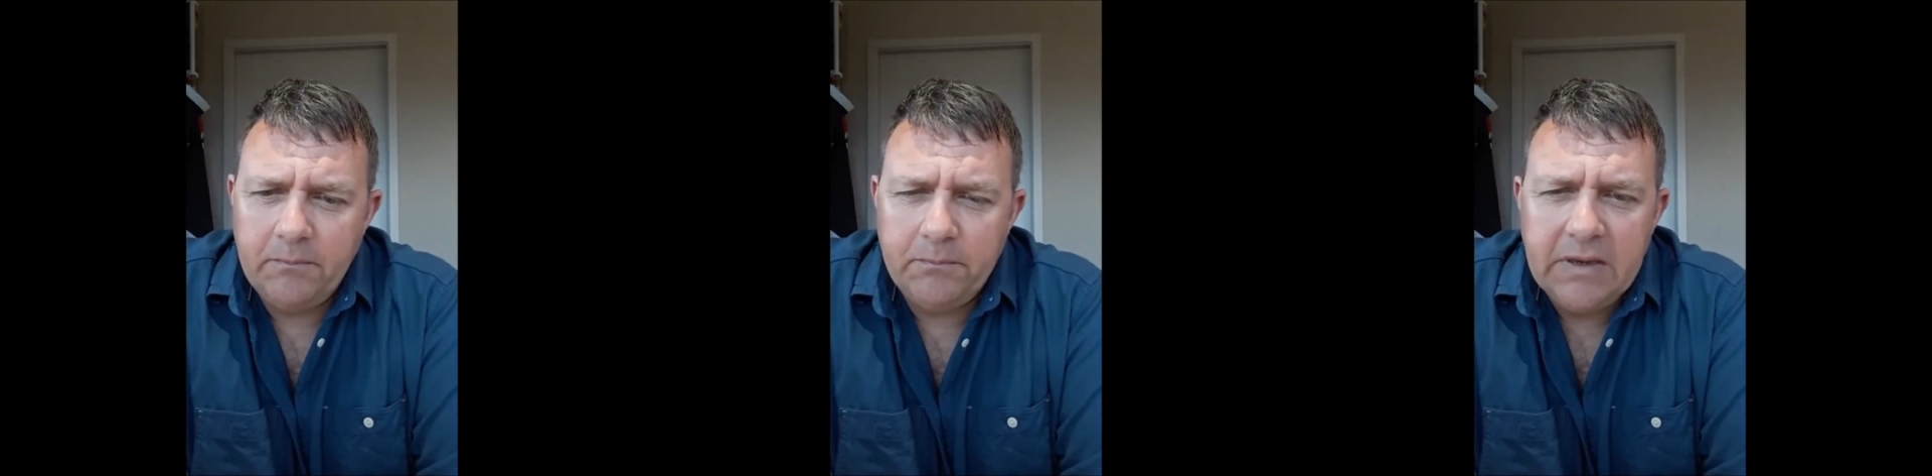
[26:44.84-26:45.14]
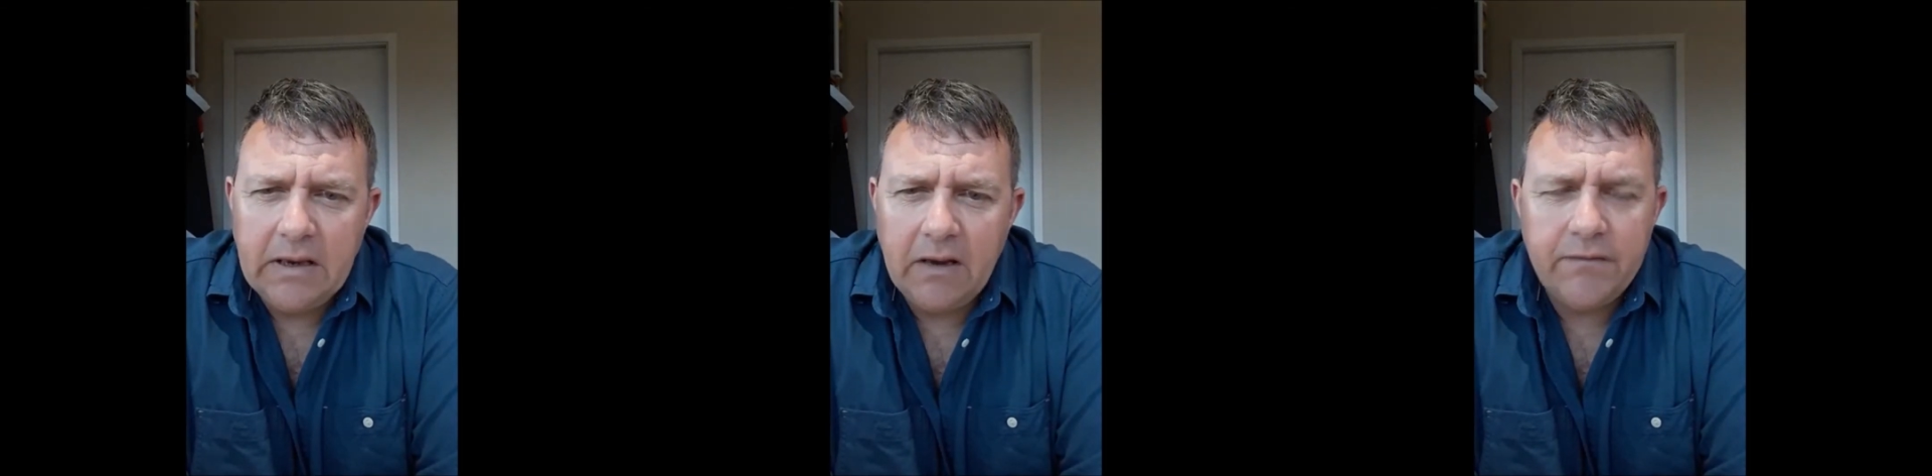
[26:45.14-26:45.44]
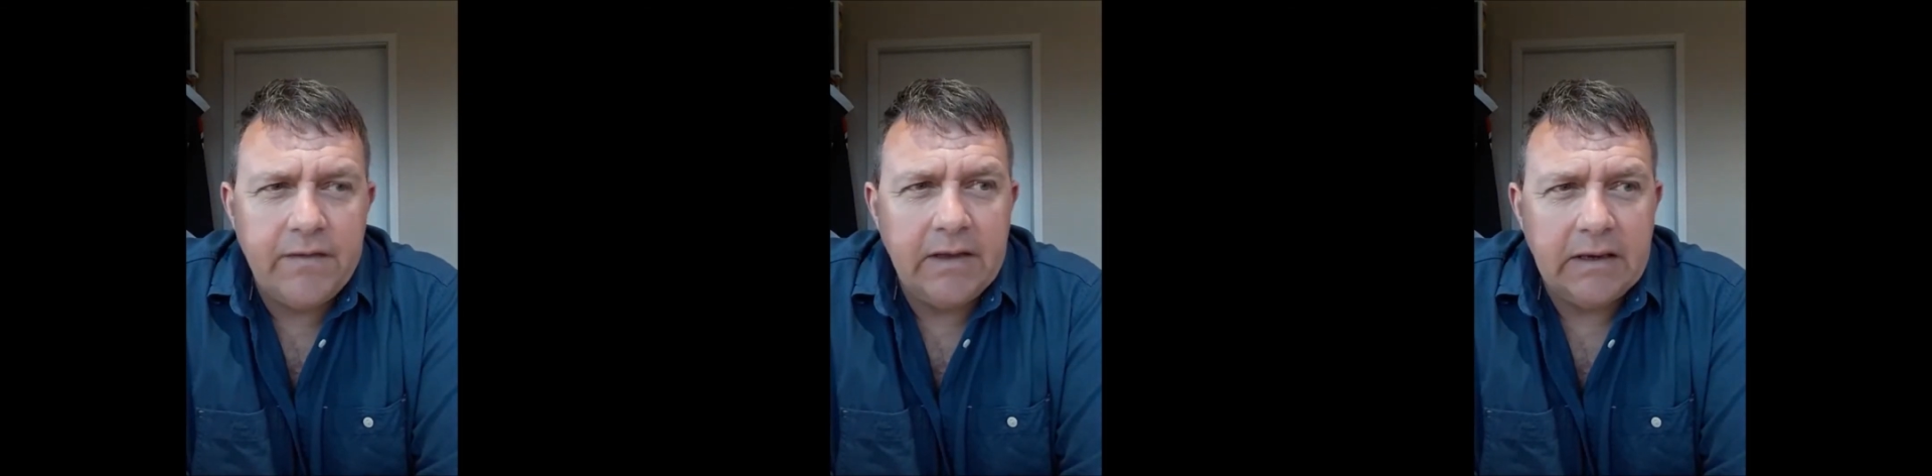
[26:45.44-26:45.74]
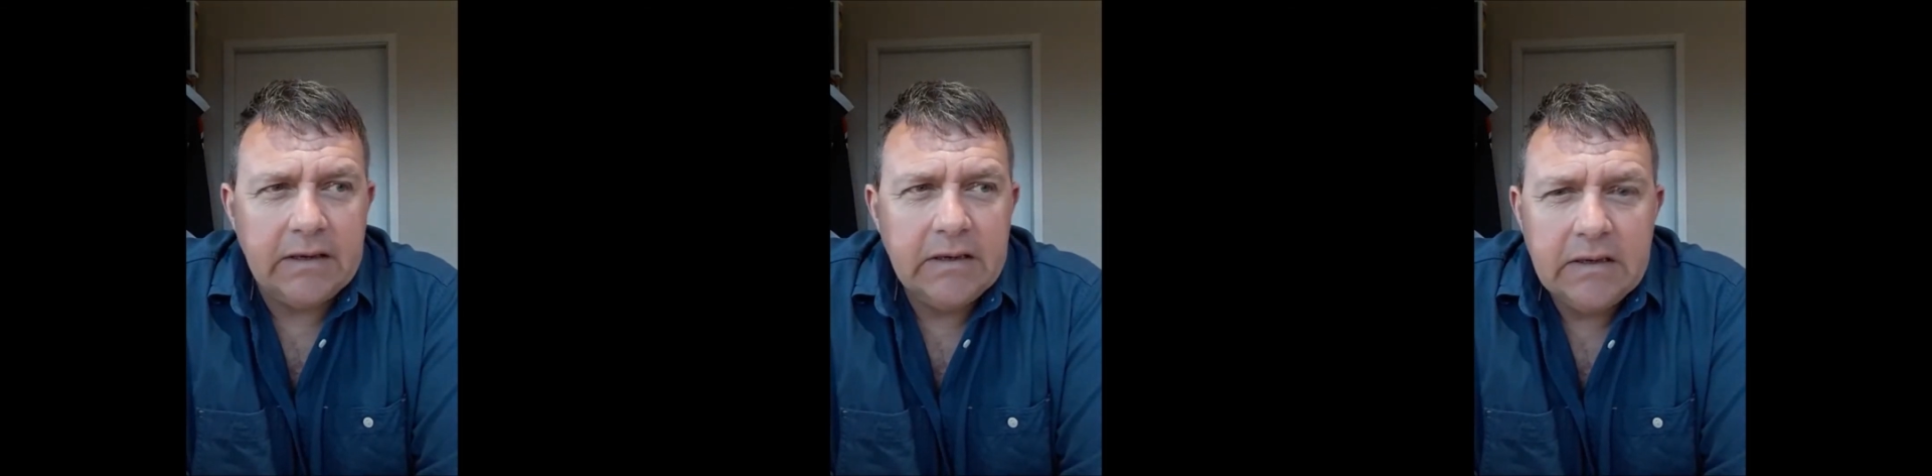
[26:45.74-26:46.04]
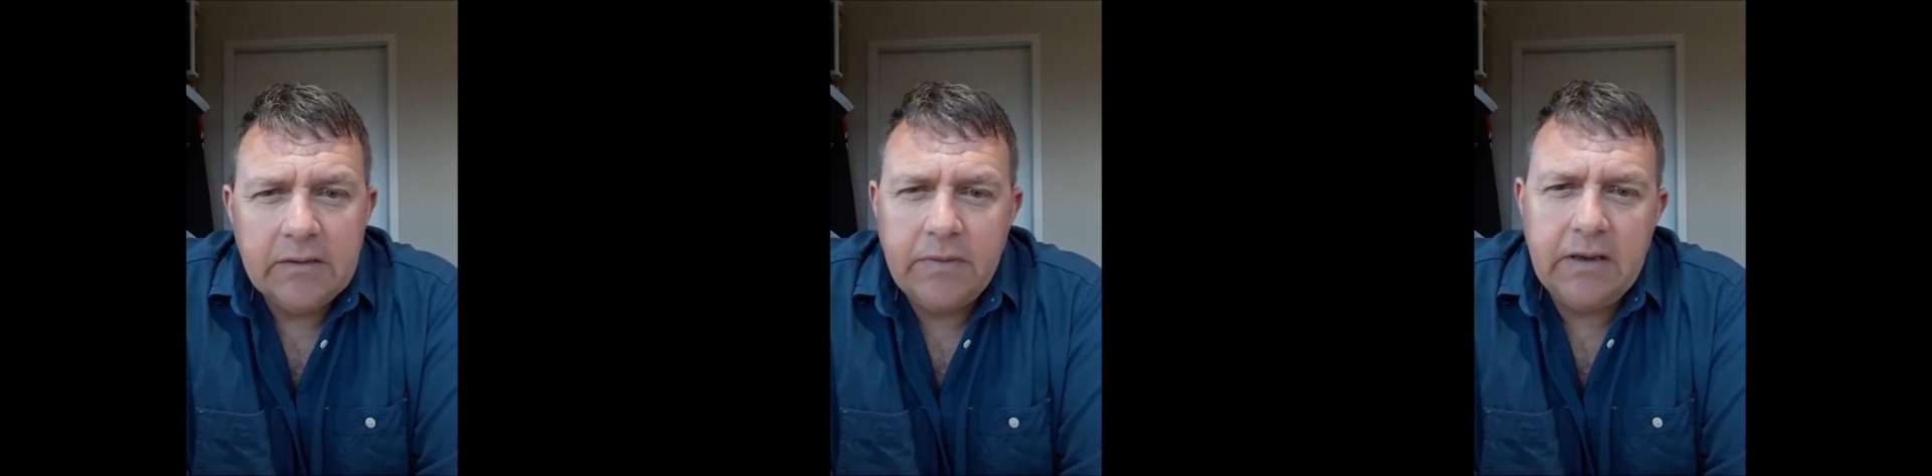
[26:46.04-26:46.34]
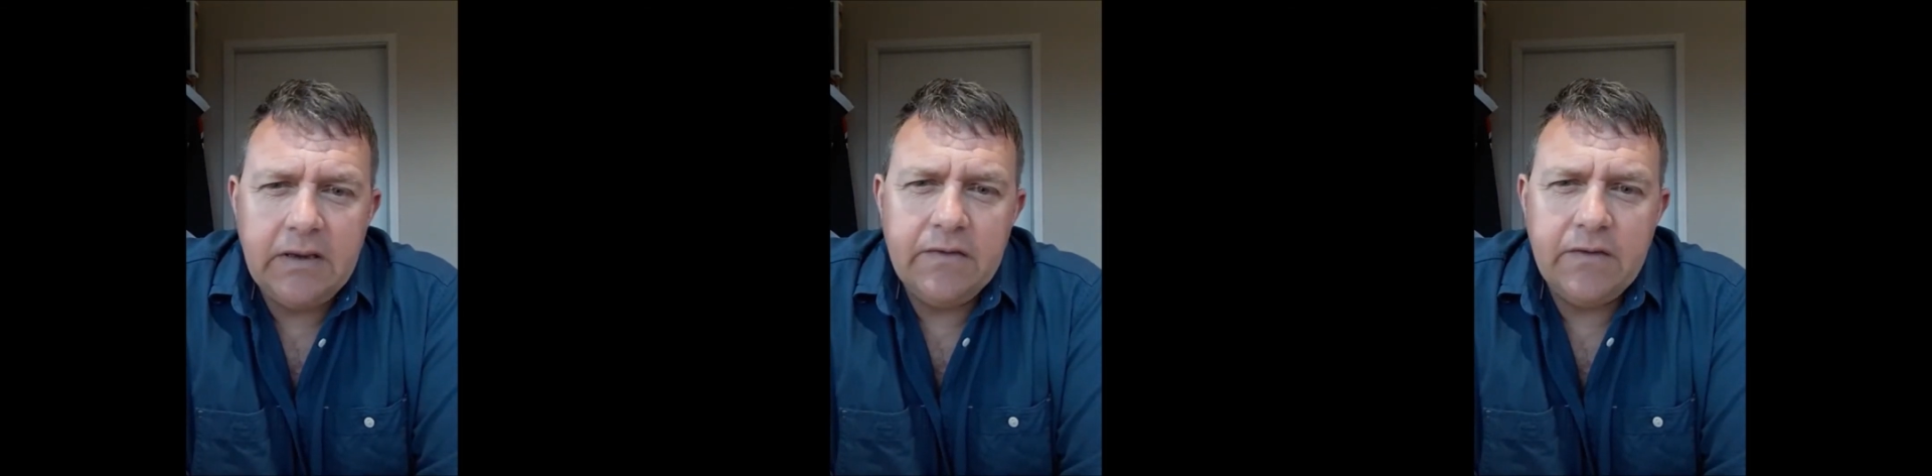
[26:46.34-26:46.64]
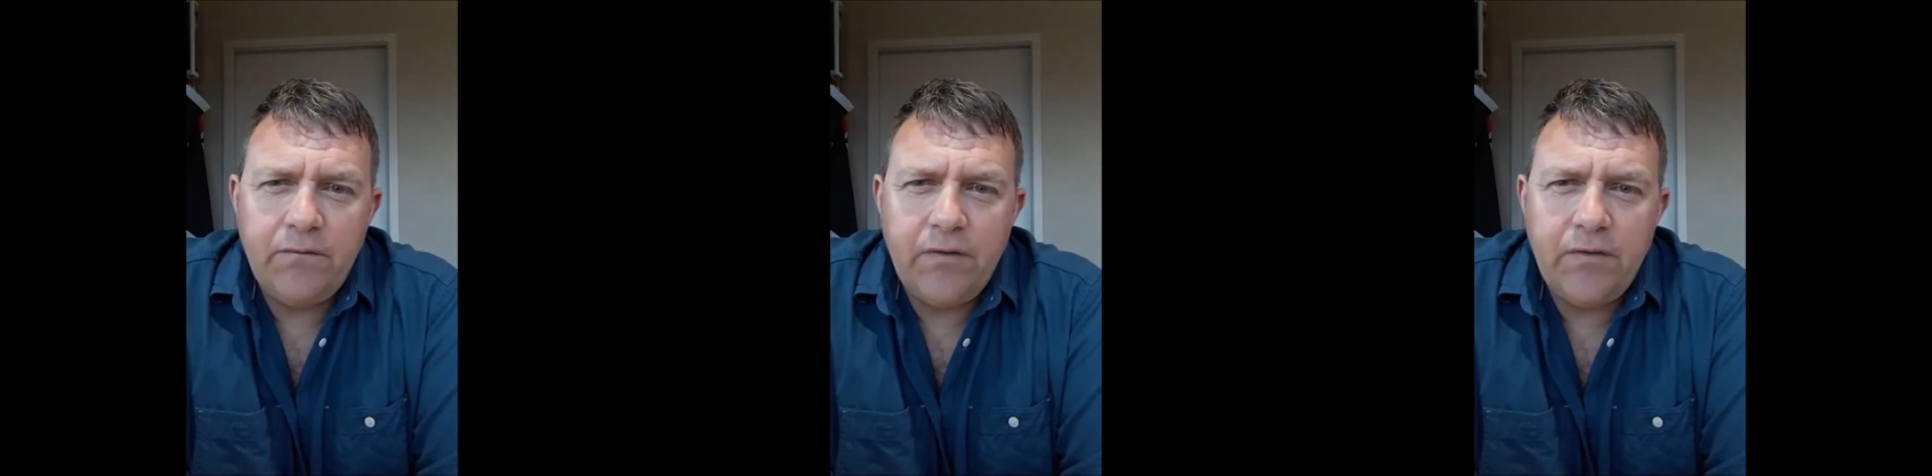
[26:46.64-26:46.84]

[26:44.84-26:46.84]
Be out there, be in the